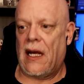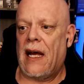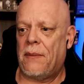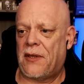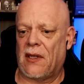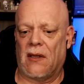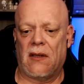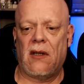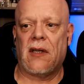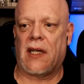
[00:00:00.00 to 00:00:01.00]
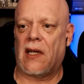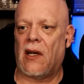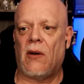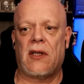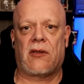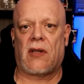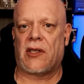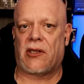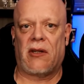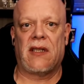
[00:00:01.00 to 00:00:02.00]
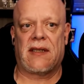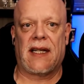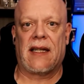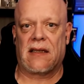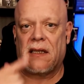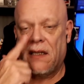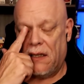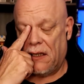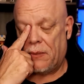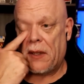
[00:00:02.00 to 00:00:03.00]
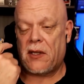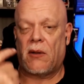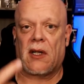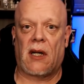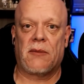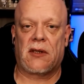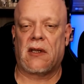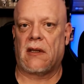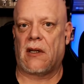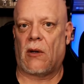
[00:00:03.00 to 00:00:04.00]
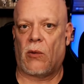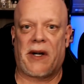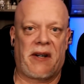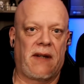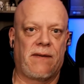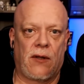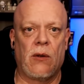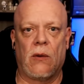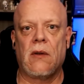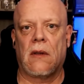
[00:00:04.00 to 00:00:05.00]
Absolutely. You always trust your instincts, especially when it comes to, you know, wearing fruit.